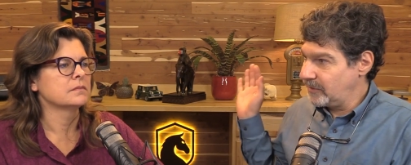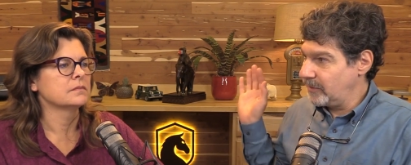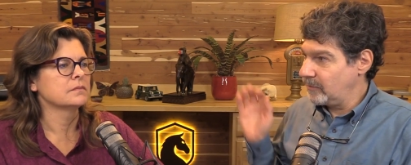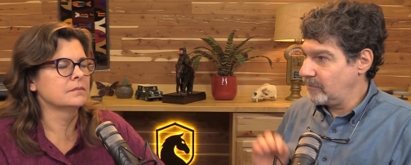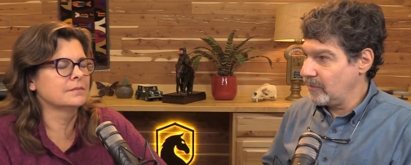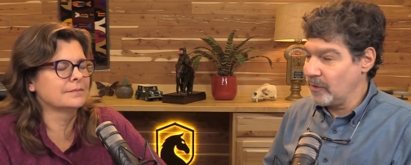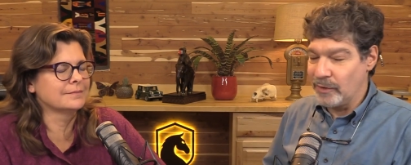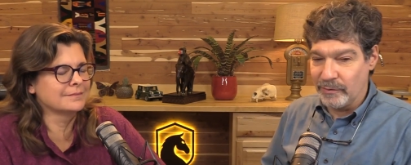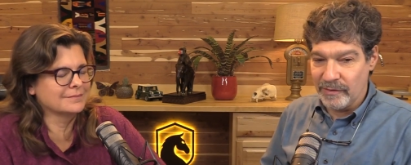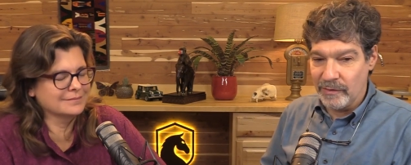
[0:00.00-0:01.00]
Speaker 1: know, there are
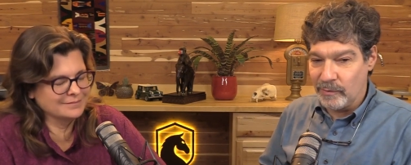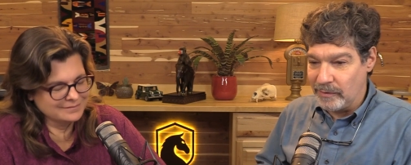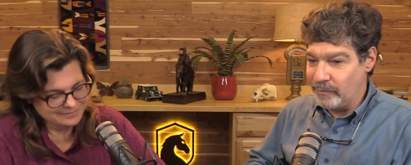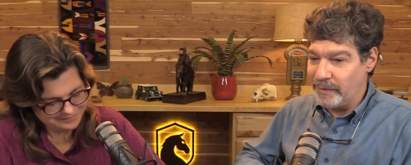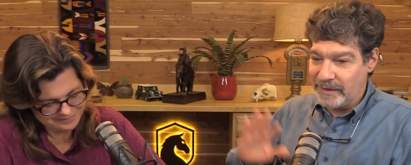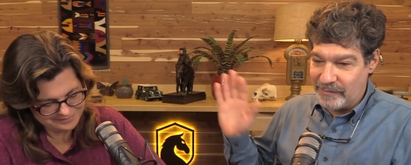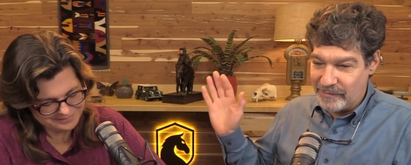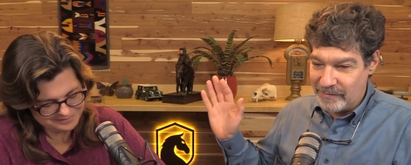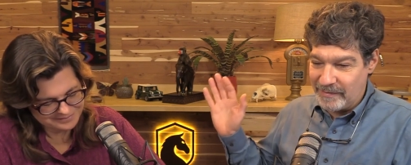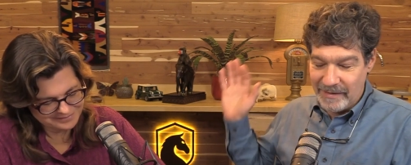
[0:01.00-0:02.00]
goats in the world, but it
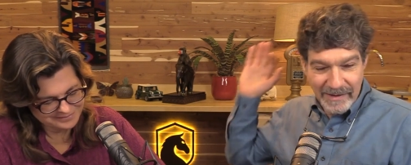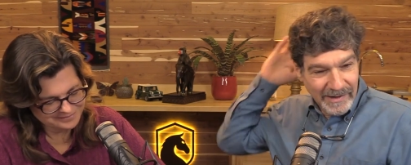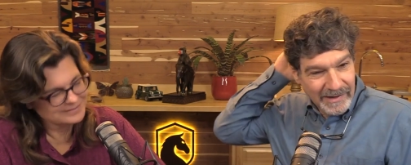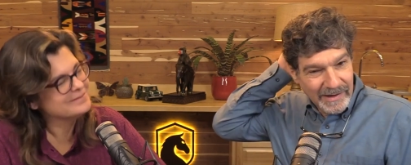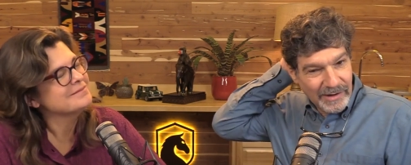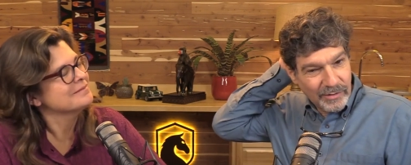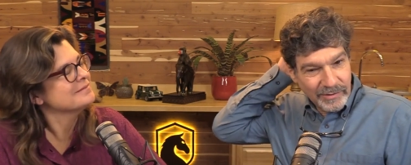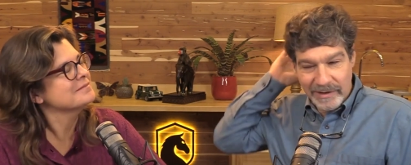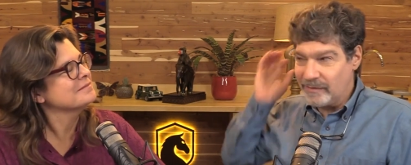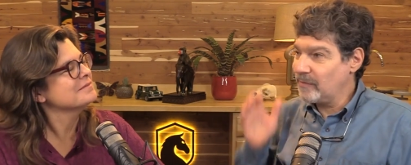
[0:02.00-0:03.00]

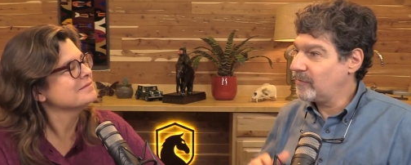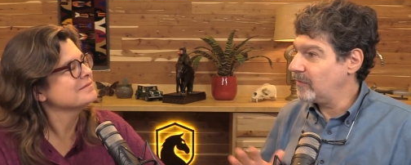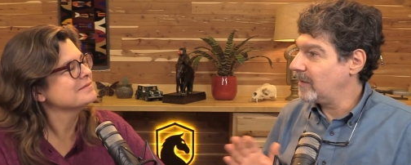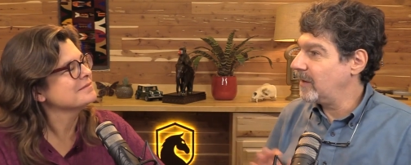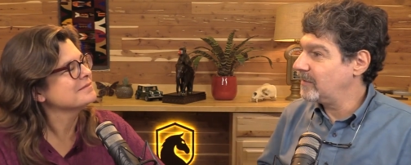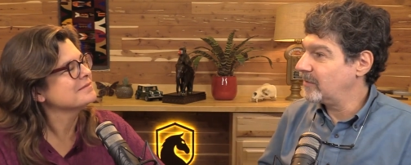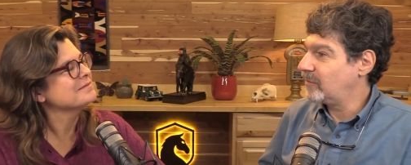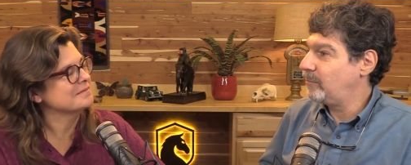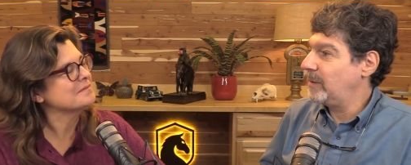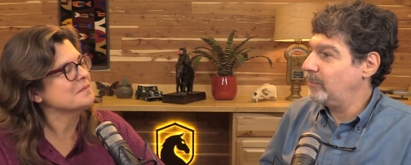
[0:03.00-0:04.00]
only exists in the
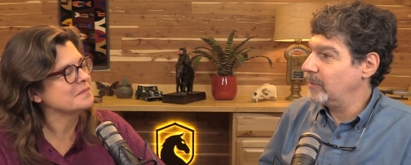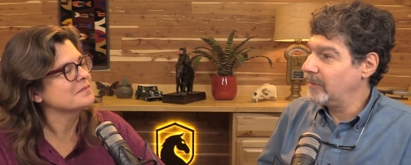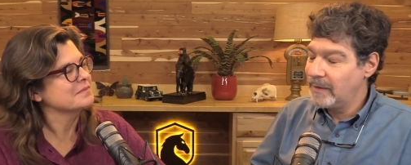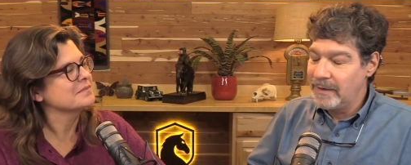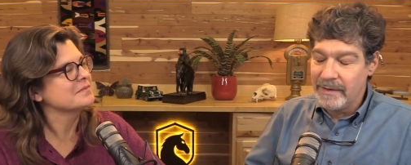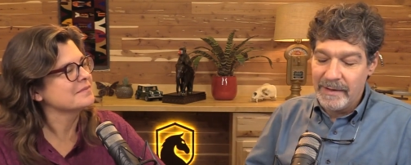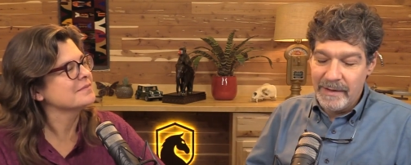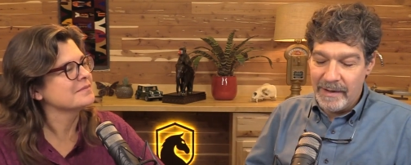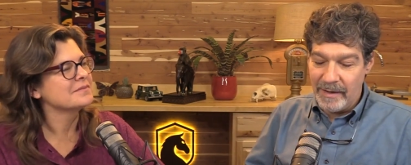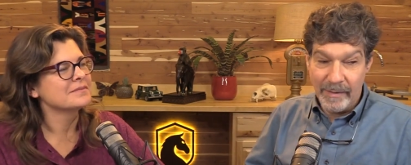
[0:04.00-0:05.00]
context of people.
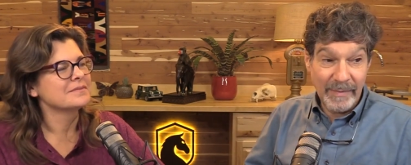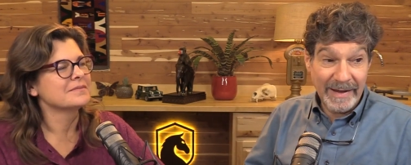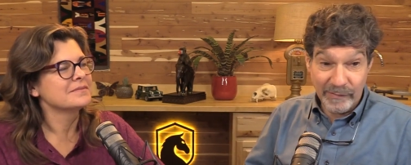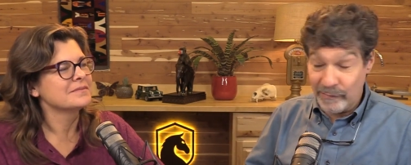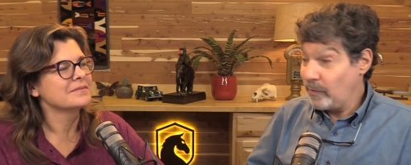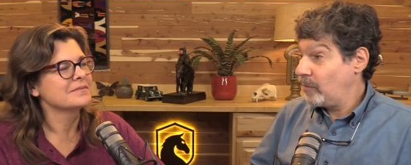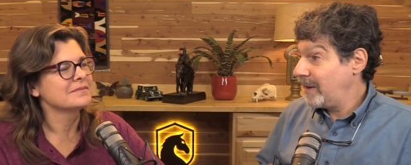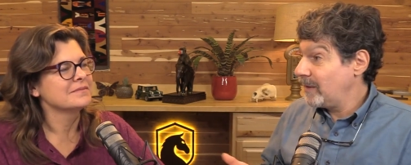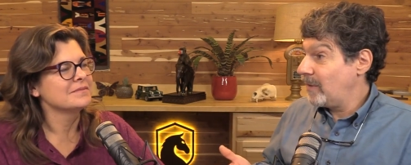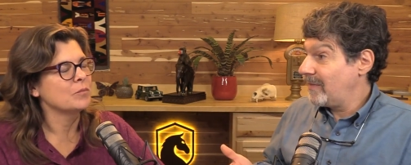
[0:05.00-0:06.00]
And so
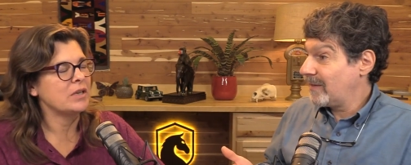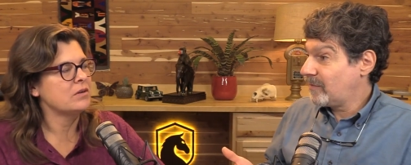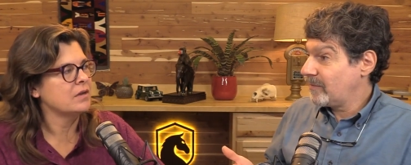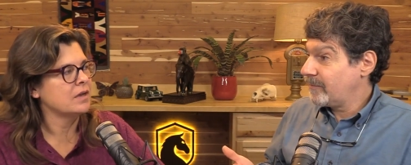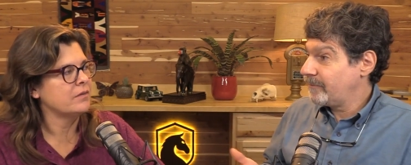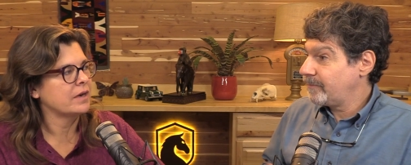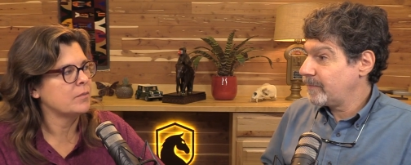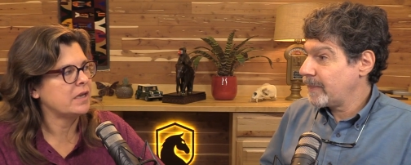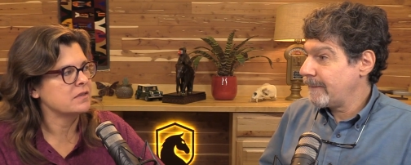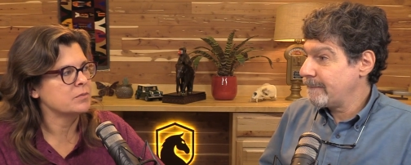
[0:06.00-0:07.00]
anyway,
Speaker 2: but you're not
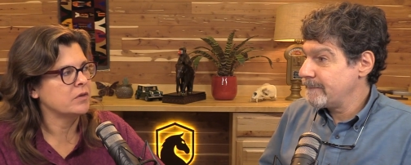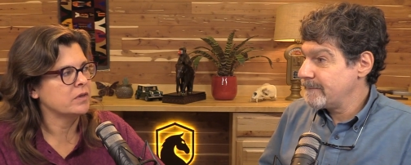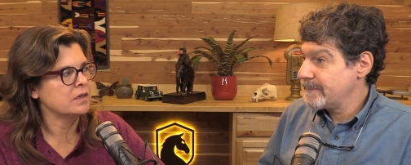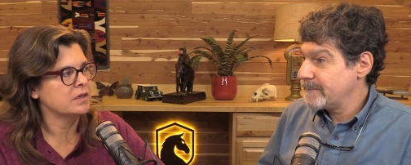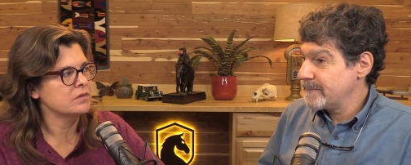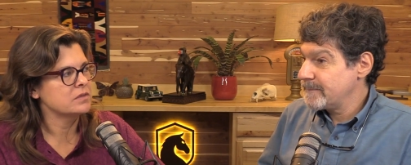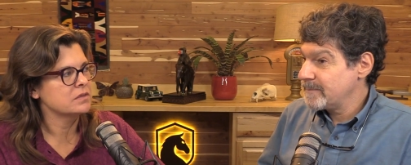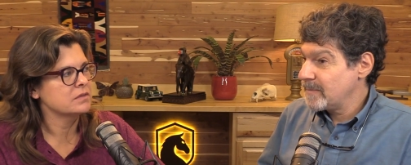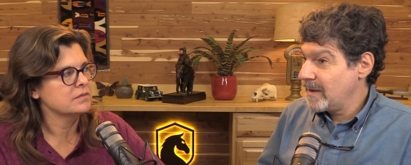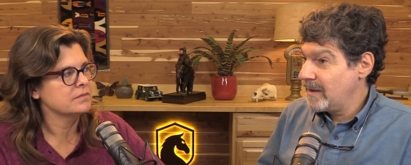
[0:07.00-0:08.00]
recommending smoking
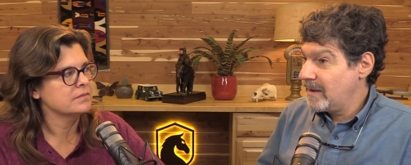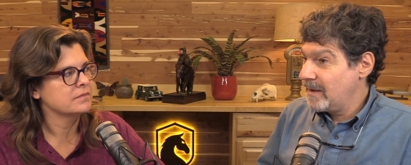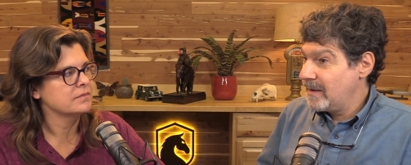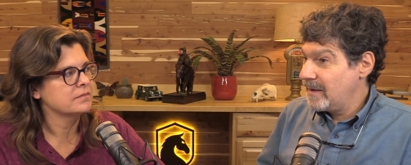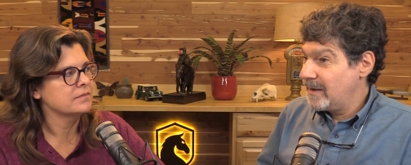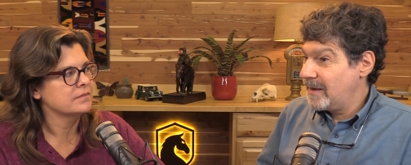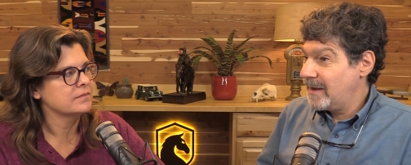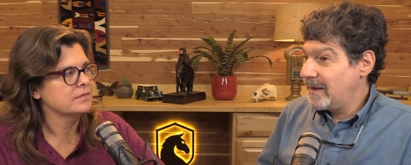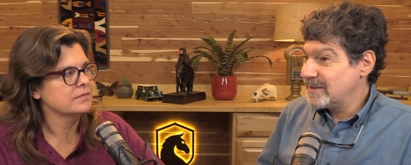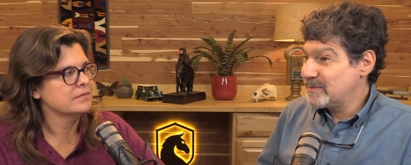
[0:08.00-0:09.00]
goats.
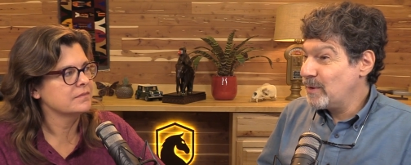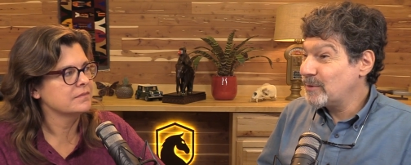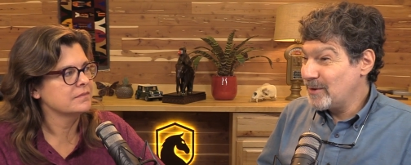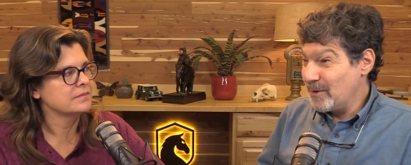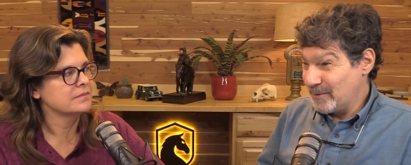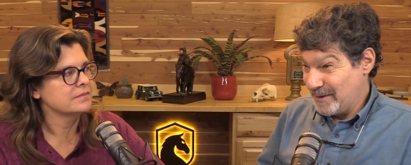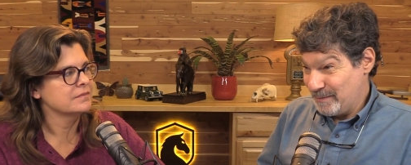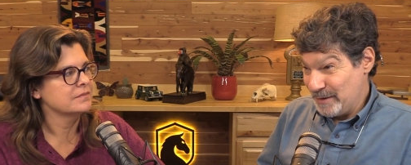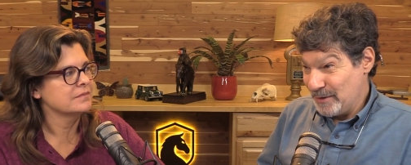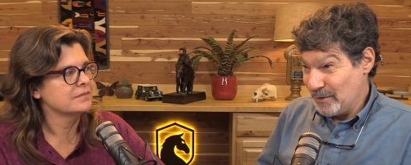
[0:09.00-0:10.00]
Speaker 1: Smoked goat
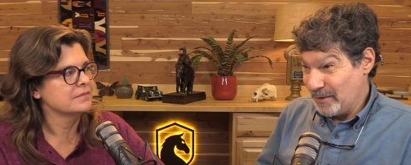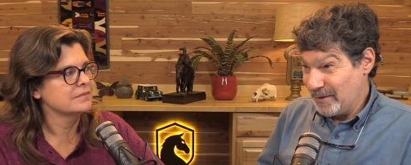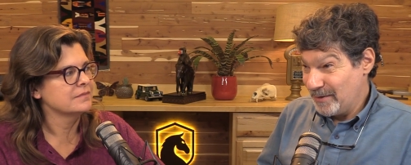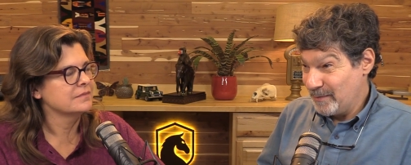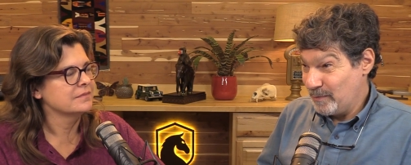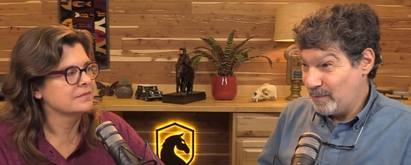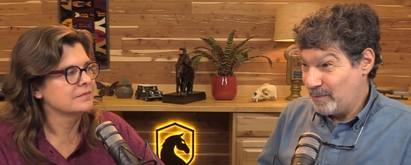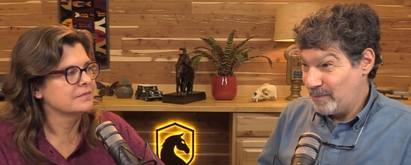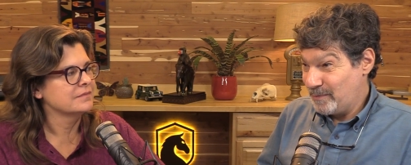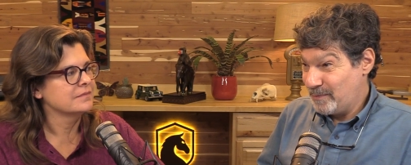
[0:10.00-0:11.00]
can be good.
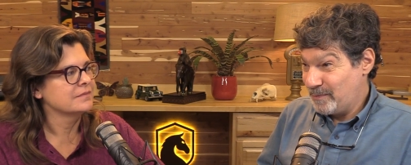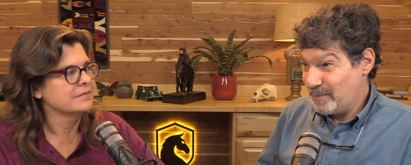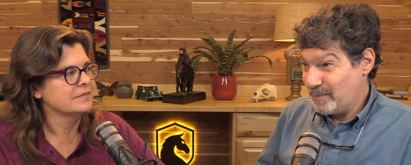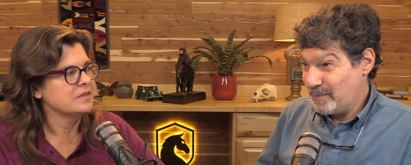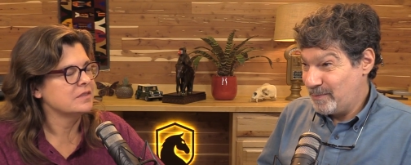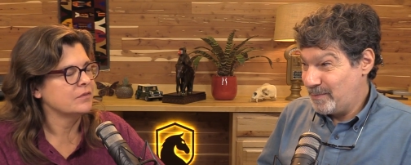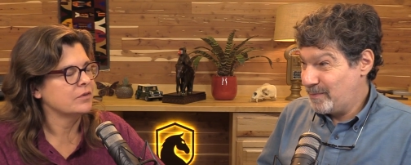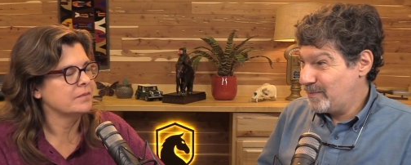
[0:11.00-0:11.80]
Speaker 2: It's different.